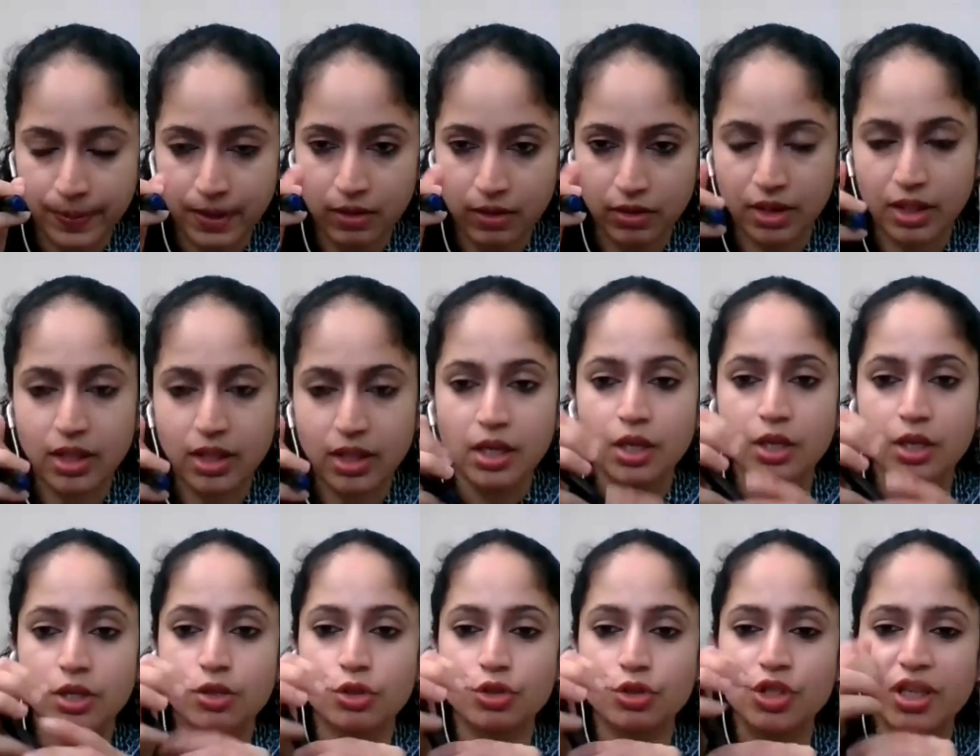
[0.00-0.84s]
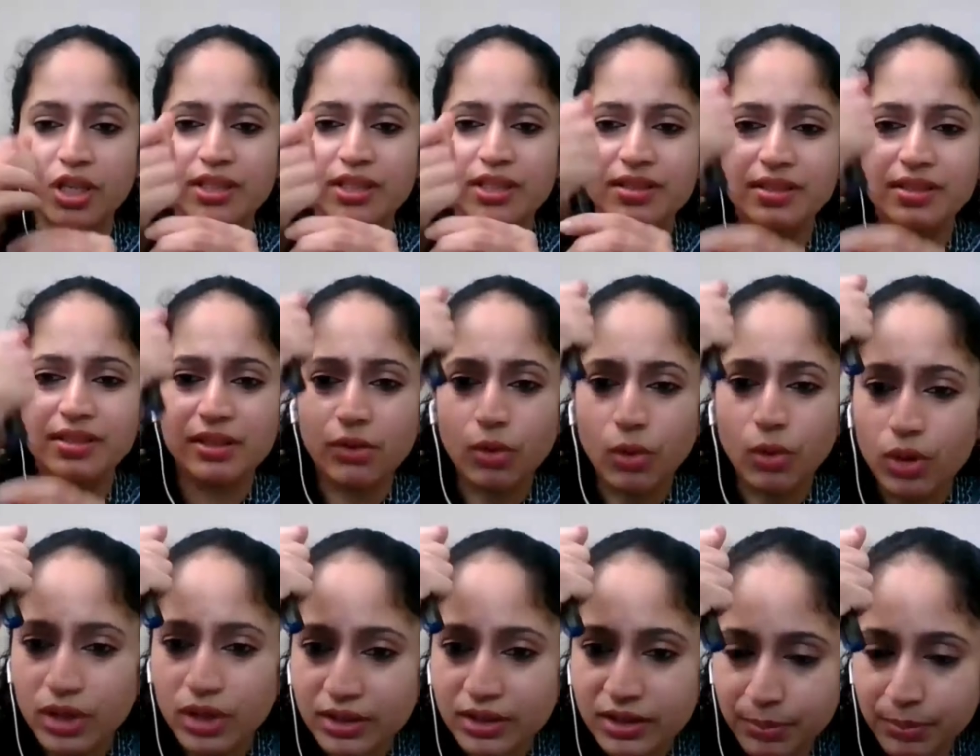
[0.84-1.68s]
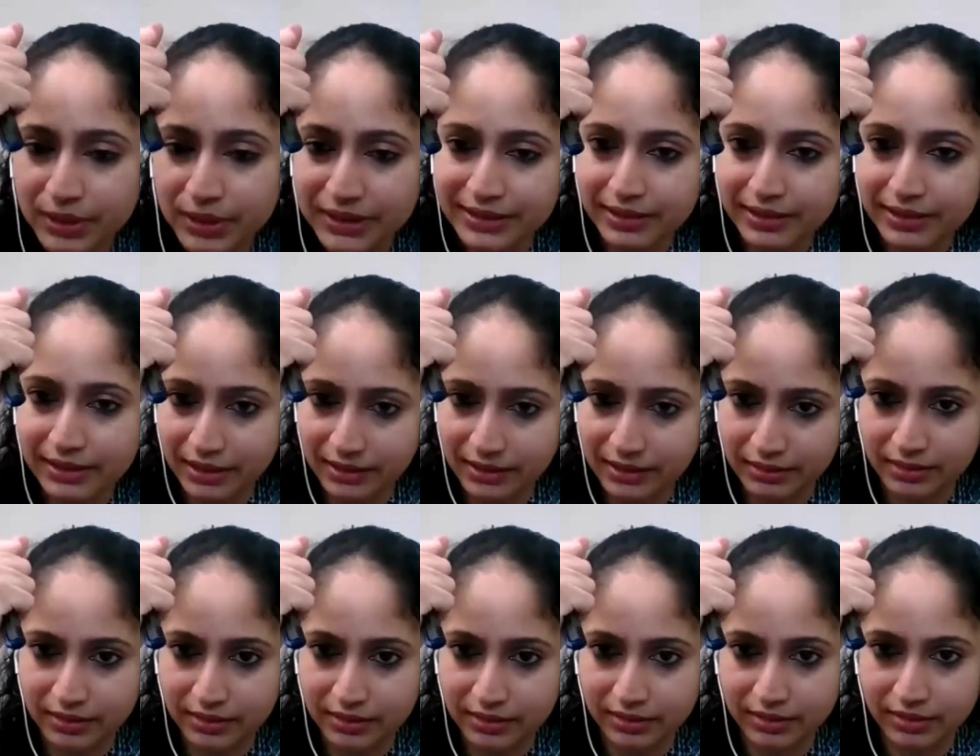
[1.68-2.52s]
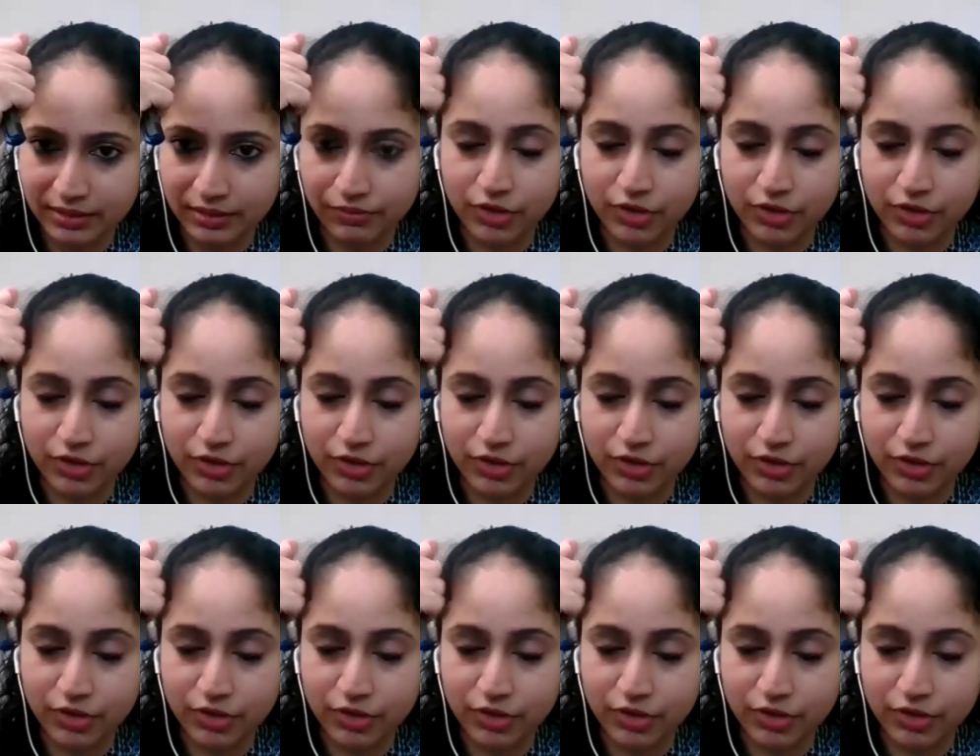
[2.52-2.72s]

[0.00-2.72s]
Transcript: Okay, your child is still holding the pencil like this,